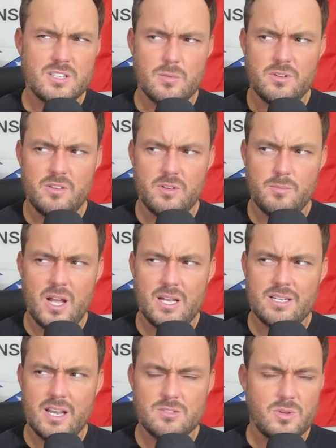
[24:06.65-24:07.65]
I believe, a
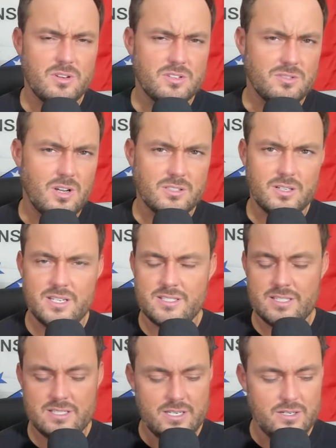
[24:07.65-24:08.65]
podcast, whether it's Locked On
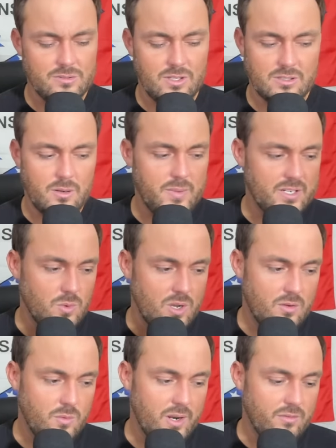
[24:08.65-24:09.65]
SEC or Locked On Big
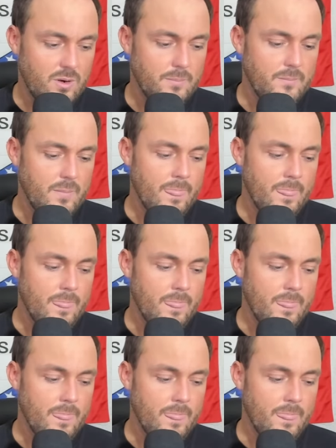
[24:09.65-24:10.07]
12, whatever.